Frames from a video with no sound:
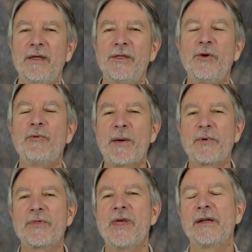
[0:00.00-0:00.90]
you
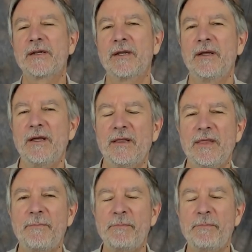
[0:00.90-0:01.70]
represent the